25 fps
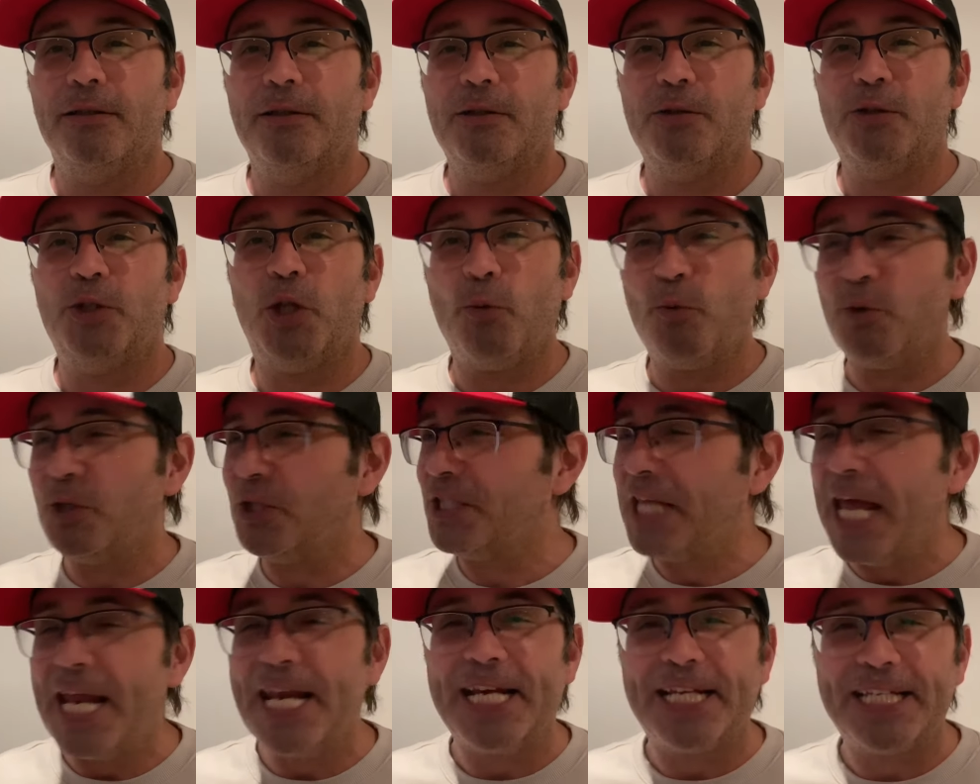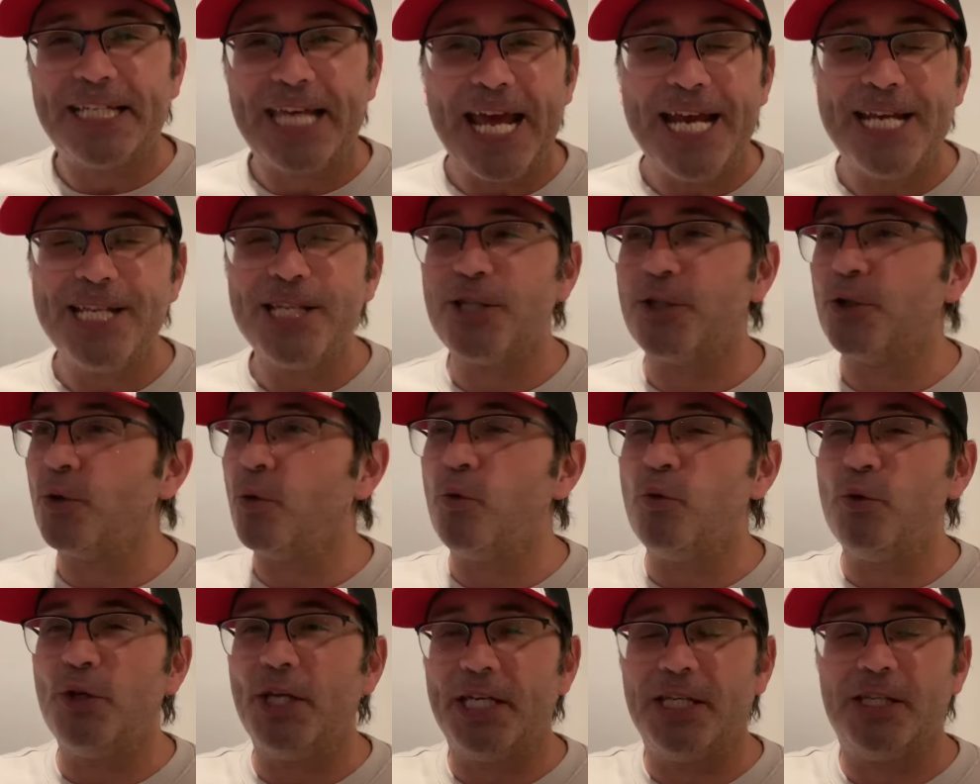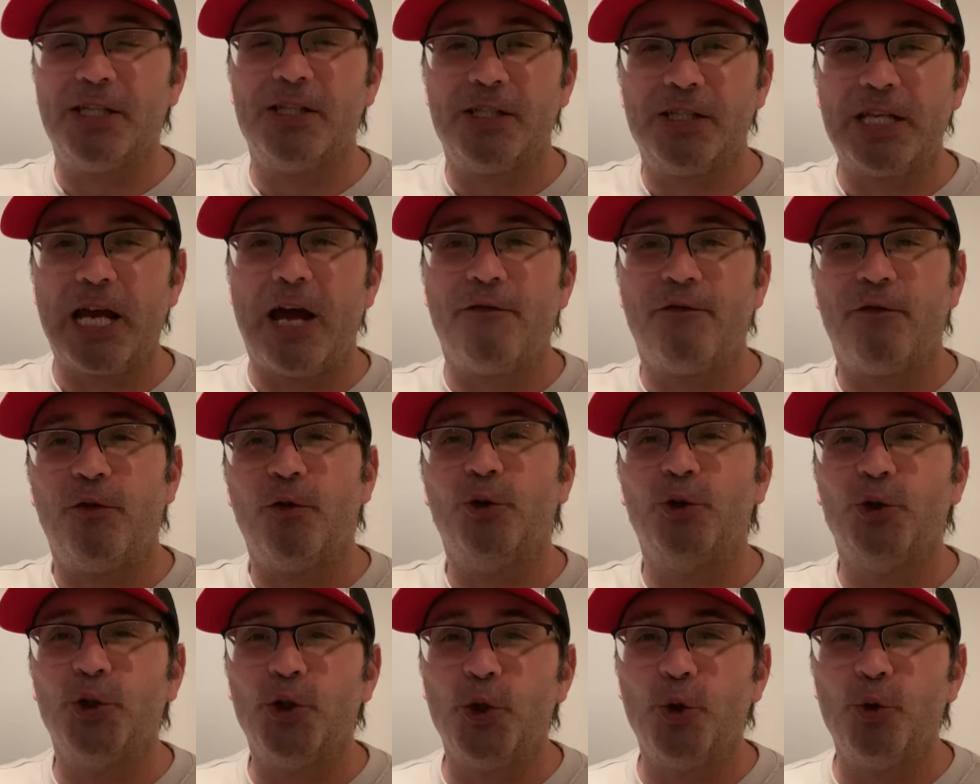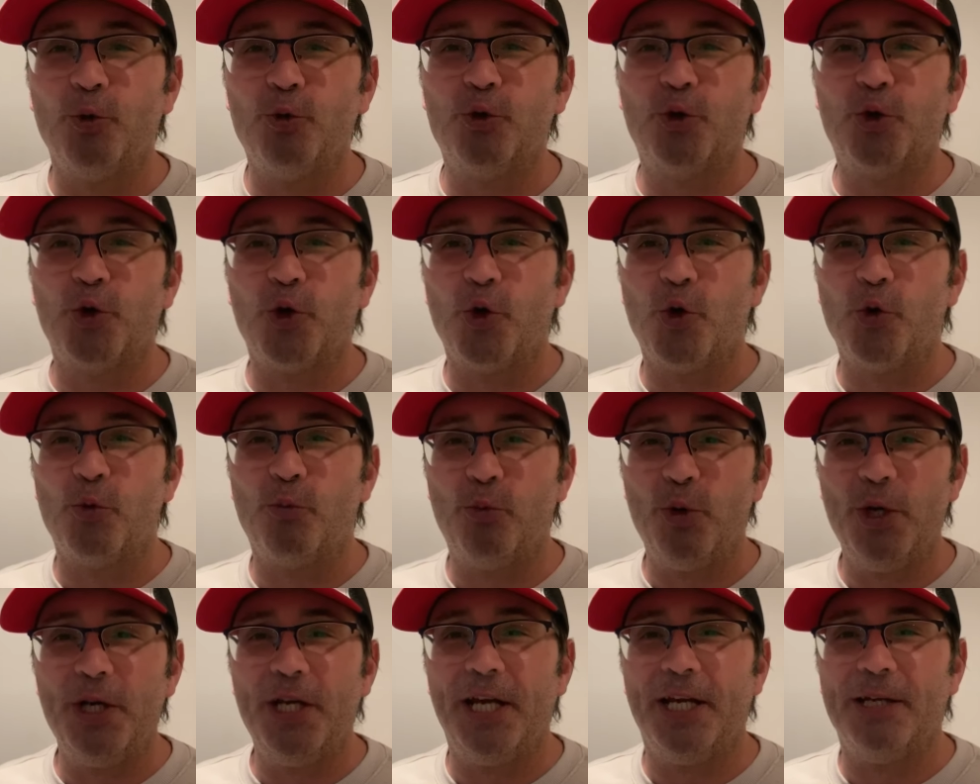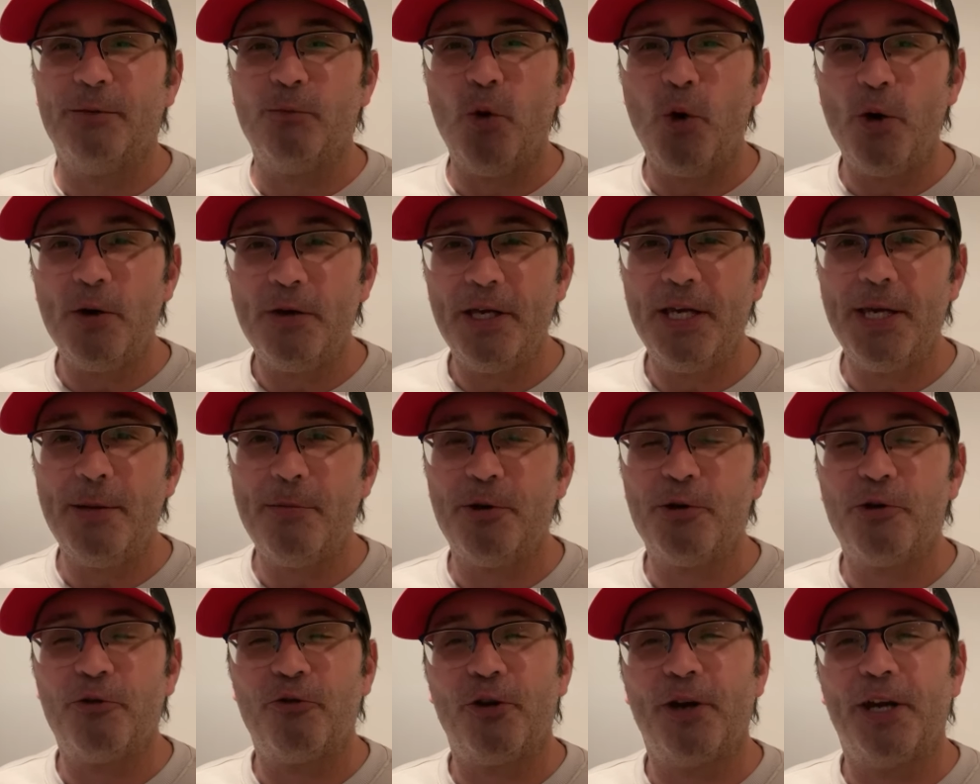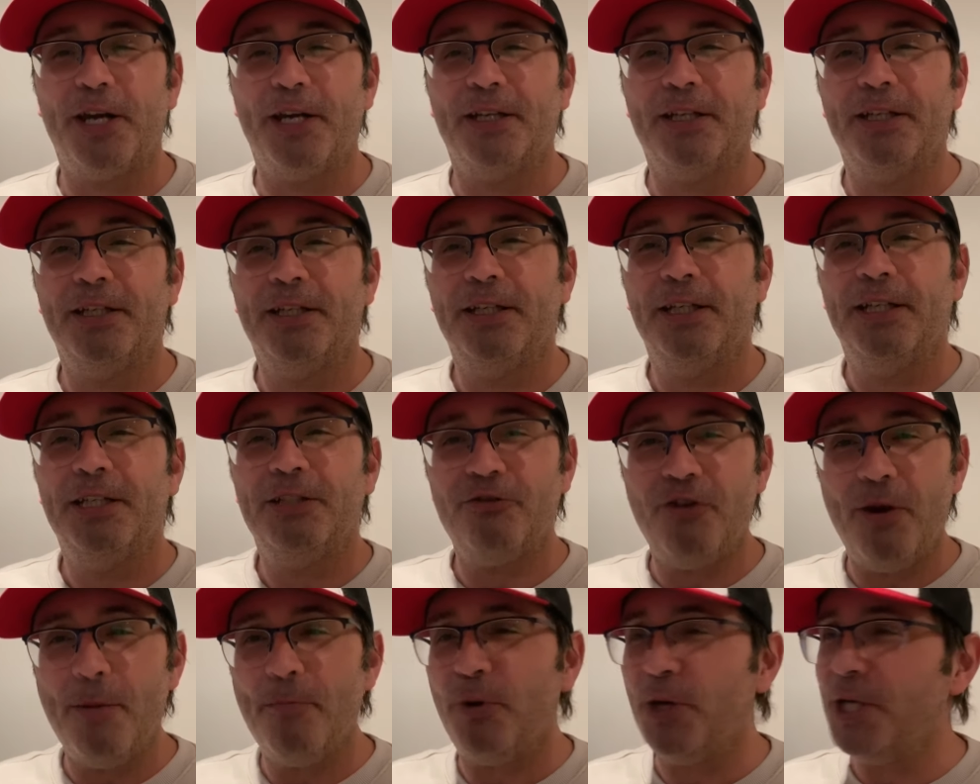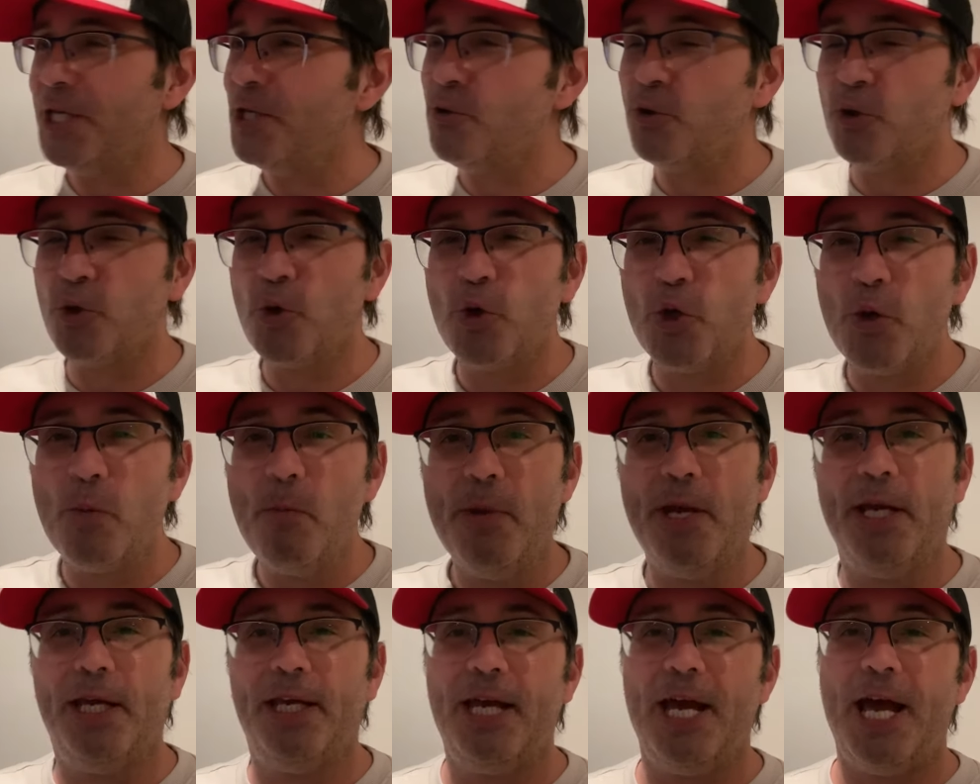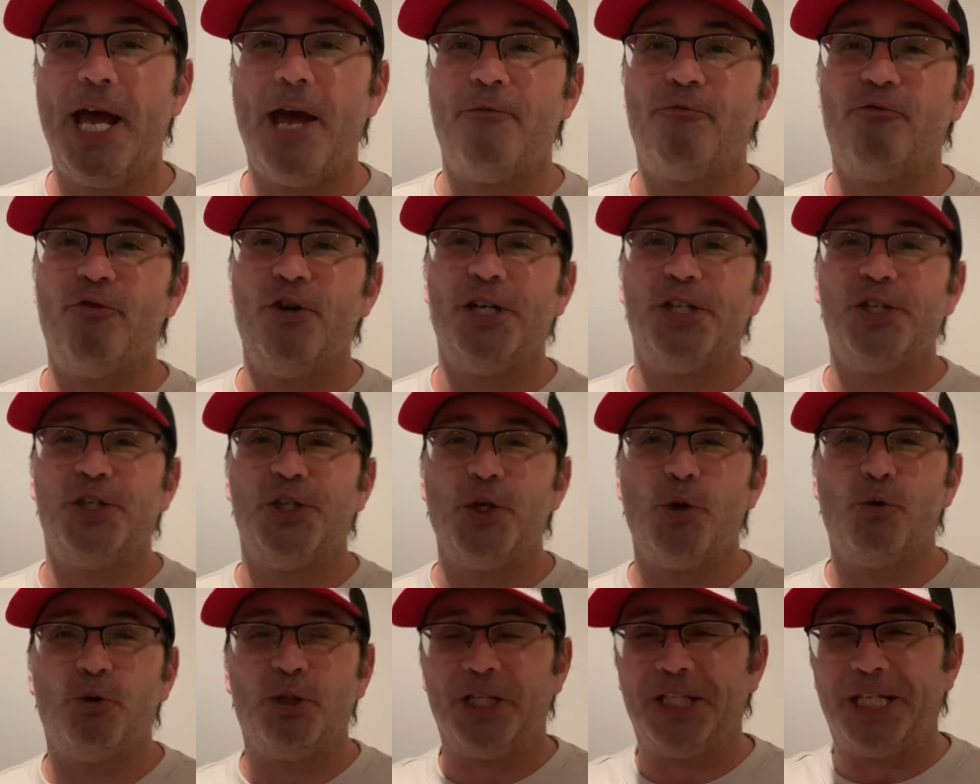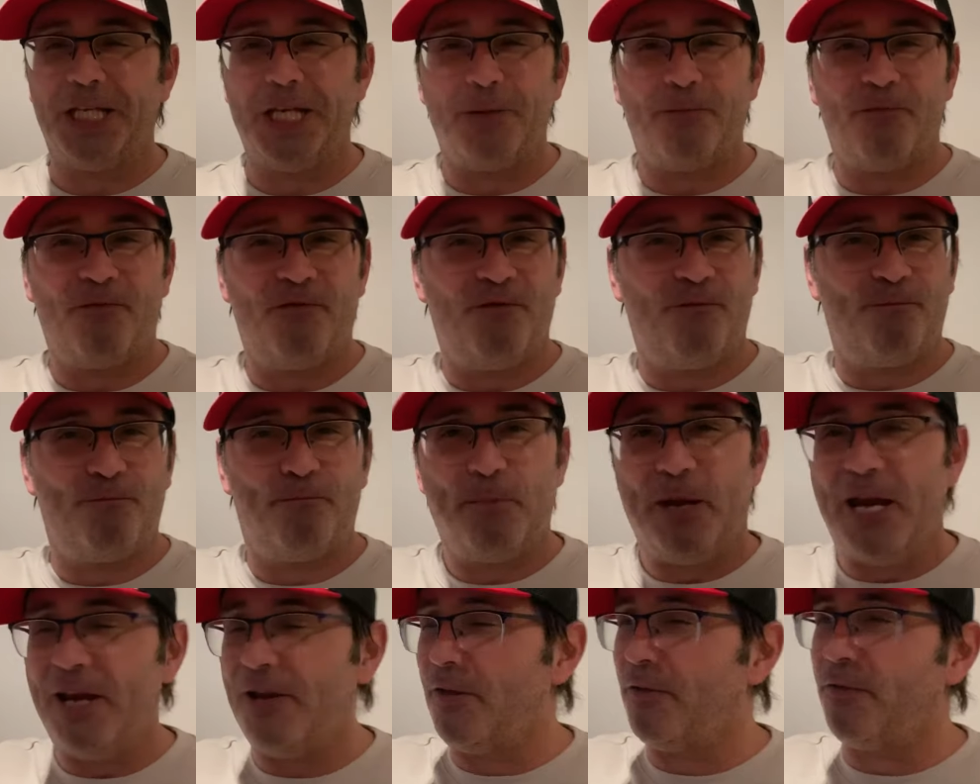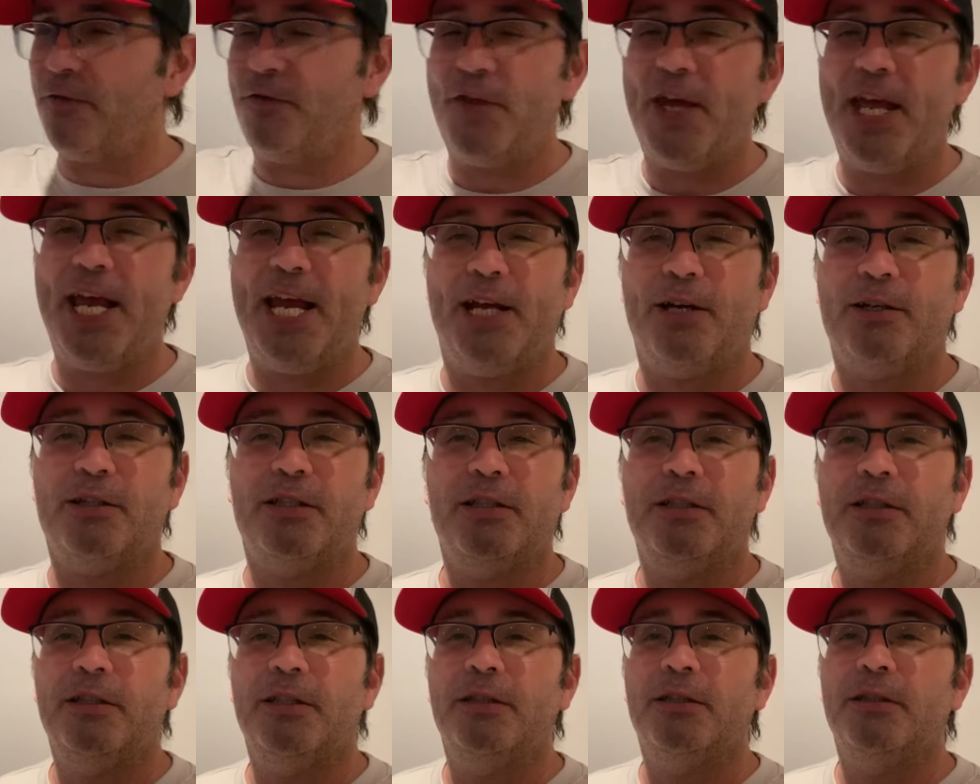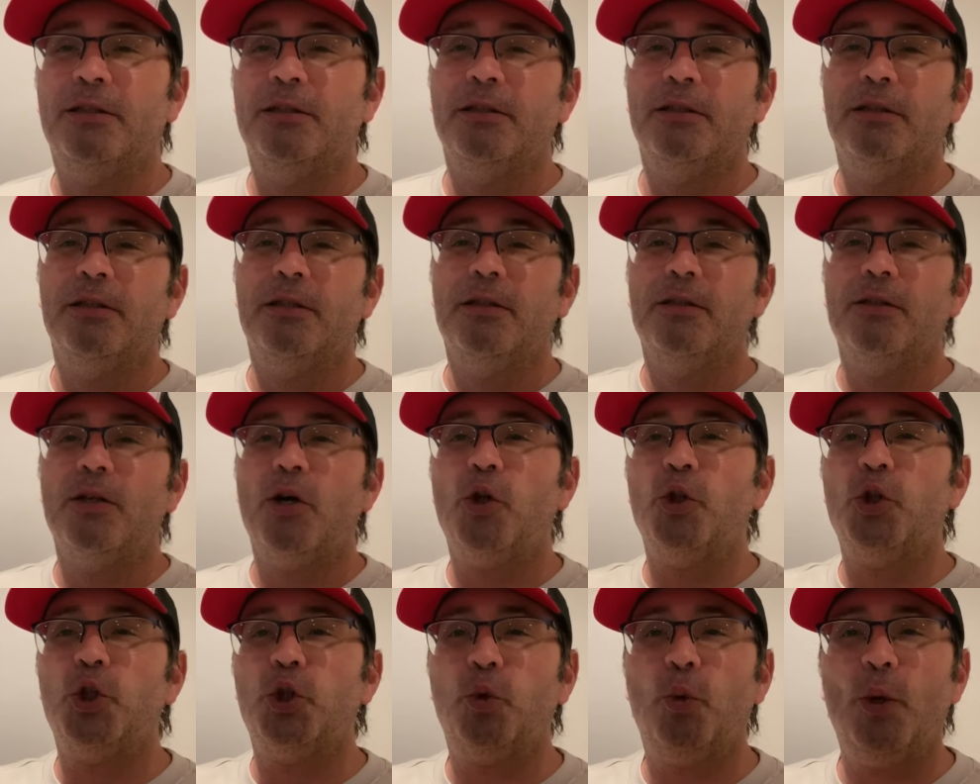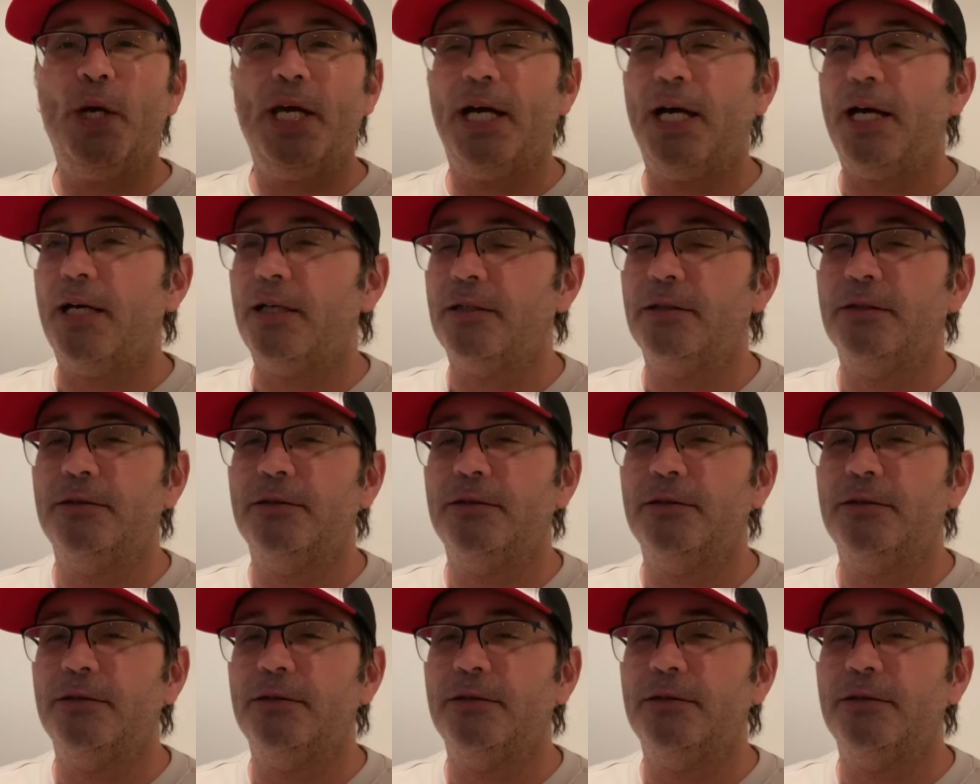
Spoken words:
that was dead against all this stuff on YouTube, wasn't he? What a hypocrite. Do you remember, you took the mickey out of Rick Shields. He did a big thing on Twitter